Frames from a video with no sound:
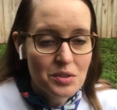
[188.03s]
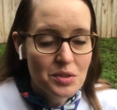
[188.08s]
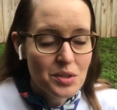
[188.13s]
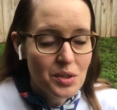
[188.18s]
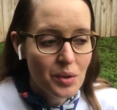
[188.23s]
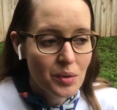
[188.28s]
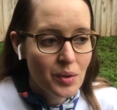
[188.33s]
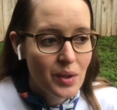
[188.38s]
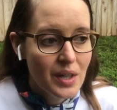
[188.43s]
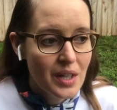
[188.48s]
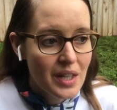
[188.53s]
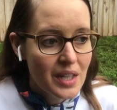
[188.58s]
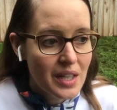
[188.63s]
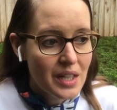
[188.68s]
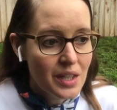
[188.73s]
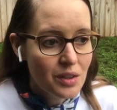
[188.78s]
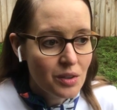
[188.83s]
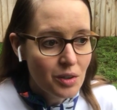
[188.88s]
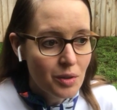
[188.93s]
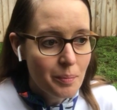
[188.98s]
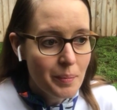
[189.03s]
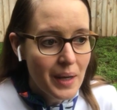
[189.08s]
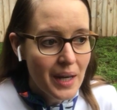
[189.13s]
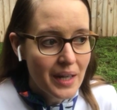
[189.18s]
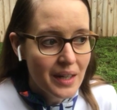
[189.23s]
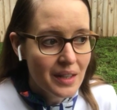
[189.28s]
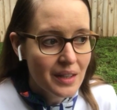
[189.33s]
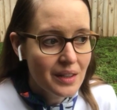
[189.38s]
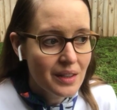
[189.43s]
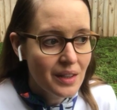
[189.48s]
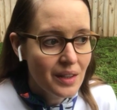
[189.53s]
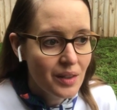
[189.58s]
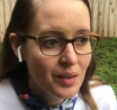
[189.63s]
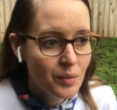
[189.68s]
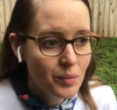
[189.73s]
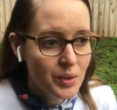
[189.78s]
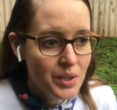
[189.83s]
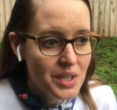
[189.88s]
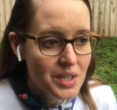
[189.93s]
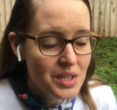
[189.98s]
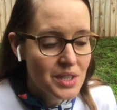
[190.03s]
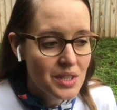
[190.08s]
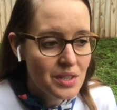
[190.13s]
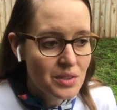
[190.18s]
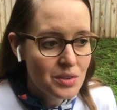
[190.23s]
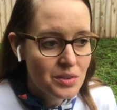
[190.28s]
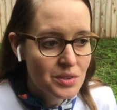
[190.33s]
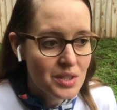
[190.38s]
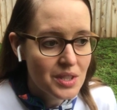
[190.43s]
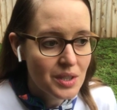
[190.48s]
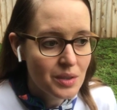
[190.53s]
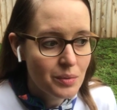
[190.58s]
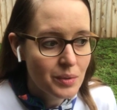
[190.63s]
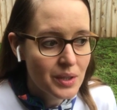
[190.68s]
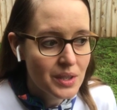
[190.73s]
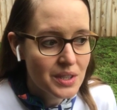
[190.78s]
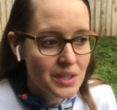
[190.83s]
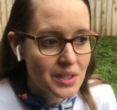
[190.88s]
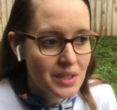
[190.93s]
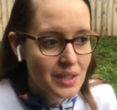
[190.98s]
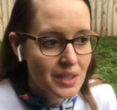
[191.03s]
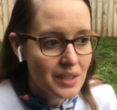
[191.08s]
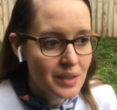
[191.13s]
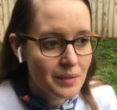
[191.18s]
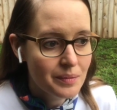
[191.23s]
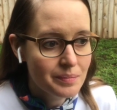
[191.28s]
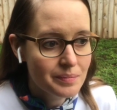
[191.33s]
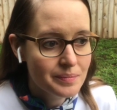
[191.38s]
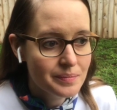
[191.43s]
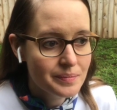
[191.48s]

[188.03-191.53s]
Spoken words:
So in her packet, what the teachers did was, I'm